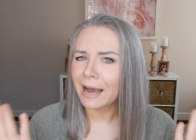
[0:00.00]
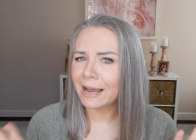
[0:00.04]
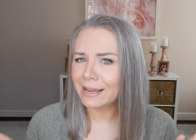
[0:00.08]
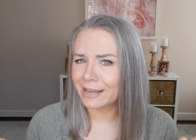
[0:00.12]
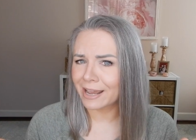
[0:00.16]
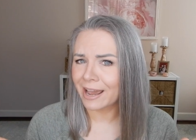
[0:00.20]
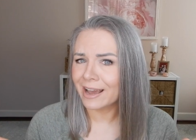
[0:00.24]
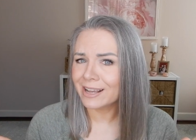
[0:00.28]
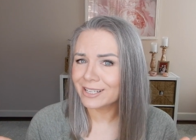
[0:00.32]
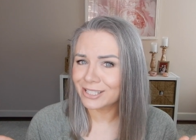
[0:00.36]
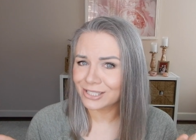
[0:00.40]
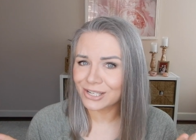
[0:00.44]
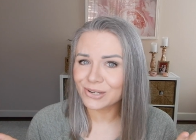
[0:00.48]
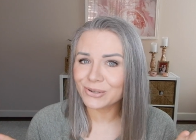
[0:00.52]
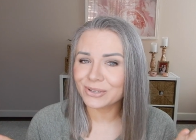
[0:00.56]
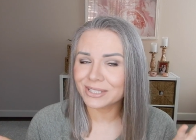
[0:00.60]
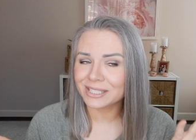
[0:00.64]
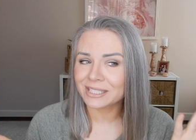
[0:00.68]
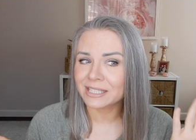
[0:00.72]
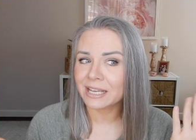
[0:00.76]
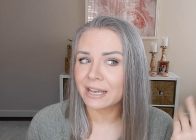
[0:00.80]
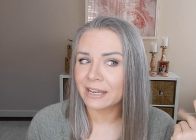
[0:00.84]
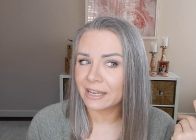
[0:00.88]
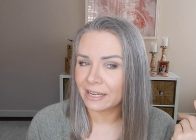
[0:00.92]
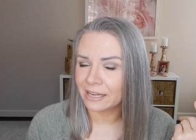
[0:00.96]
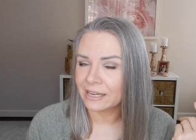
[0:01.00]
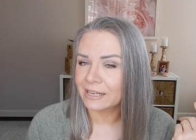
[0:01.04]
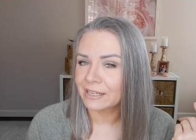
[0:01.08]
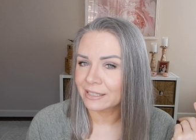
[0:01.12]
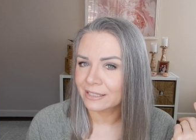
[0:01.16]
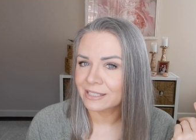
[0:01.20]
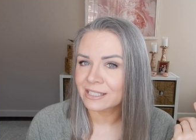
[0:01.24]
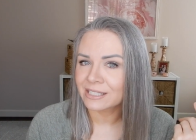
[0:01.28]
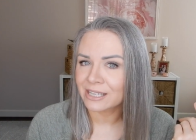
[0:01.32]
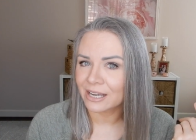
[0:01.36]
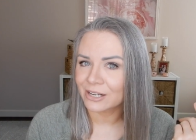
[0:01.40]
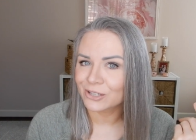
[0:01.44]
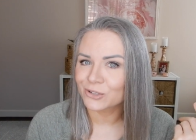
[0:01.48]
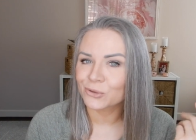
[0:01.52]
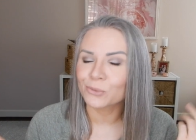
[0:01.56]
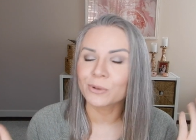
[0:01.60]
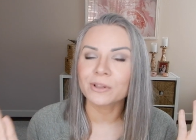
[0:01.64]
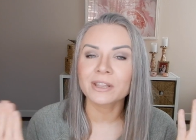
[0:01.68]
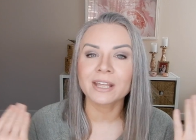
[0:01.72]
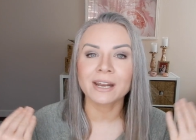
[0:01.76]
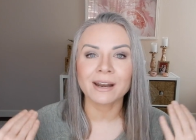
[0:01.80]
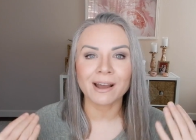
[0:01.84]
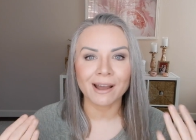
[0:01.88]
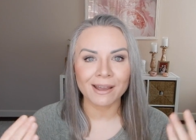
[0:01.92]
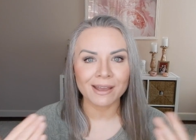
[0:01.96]
I guess you could say eating
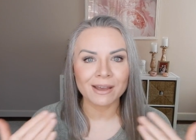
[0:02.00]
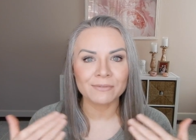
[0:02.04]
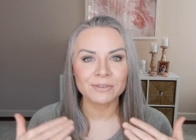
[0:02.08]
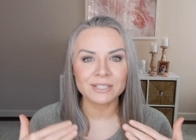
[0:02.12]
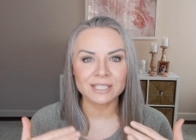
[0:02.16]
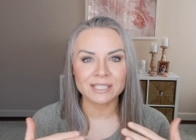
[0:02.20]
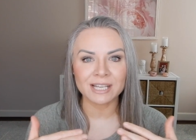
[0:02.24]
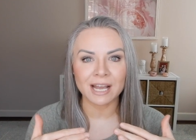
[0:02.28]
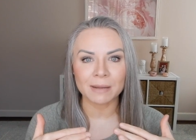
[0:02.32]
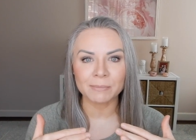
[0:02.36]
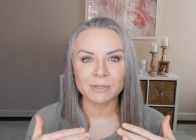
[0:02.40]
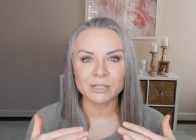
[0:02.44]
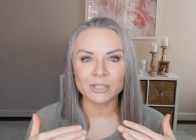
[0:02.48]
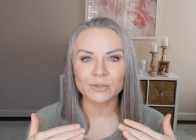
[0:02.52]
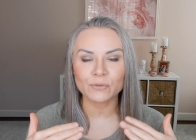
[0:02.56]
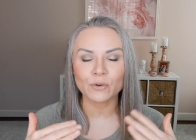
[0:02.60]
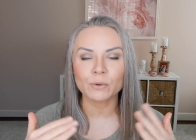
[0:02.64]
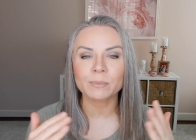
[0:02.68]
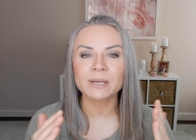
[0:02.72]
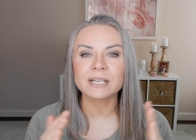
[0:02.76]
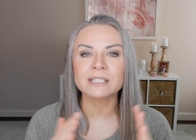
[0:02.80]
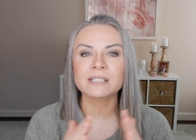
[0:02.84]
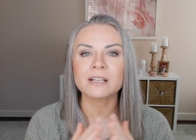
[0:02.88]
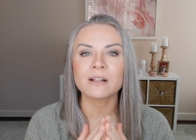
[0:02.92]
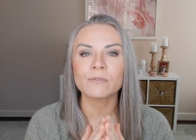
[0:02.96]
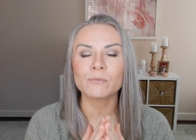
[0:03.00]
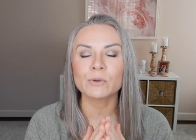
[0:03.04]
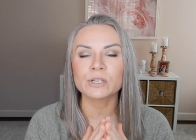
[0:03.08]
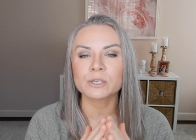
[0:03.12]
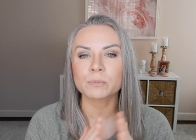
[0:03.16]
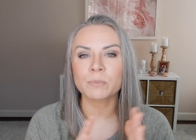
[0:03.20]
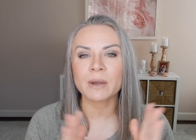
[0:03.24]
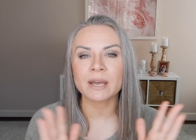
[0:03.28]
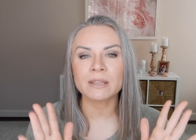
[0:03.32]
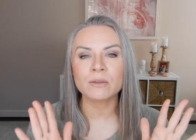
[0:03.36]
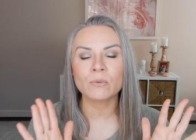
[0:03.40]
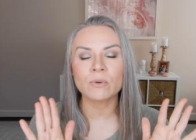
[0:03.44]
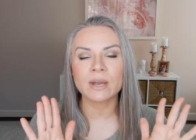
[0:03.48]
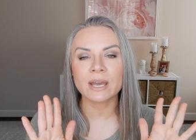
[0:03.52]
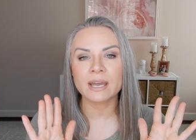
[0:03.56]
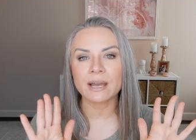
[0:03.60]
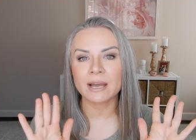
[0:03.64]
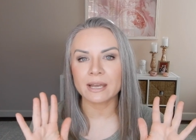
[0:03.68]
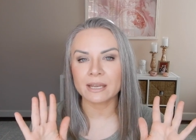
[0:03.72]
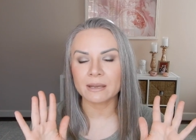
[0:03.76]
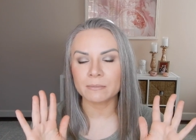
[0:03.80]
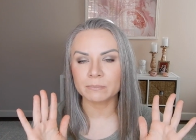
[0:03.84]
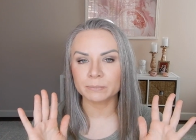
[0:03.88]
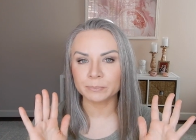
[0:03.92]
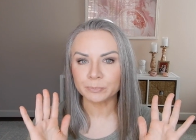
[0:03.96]
schedule that I have established for myself, which by the way,
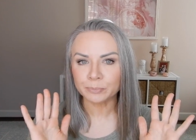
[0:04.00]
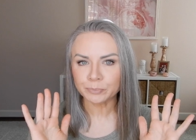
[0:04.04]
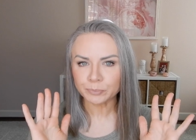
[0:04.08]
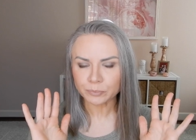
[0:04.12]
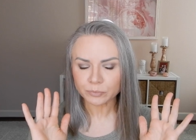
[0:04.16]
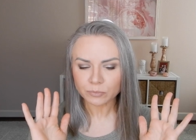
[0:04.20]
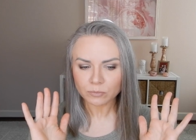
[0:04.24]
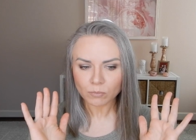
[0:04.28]
I am